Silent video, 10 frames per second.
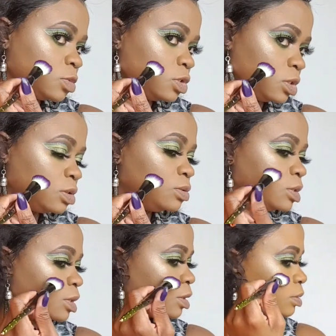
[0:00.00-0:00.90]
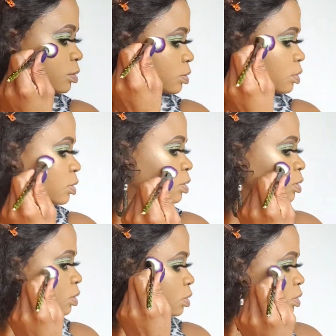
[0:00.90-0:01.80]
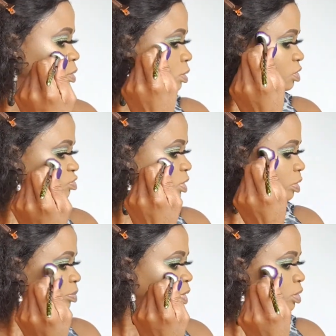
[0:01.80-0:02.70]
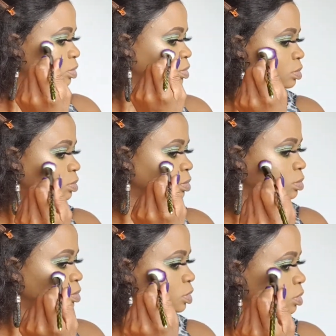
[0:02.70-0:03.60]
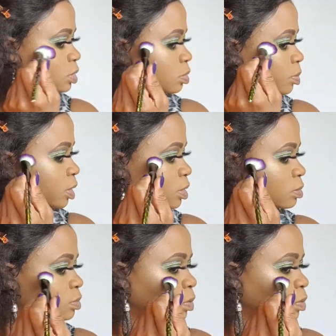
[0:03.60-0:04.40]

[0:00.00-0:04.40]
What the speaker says: You see Gold Digger? She's very mean, so she's not playing.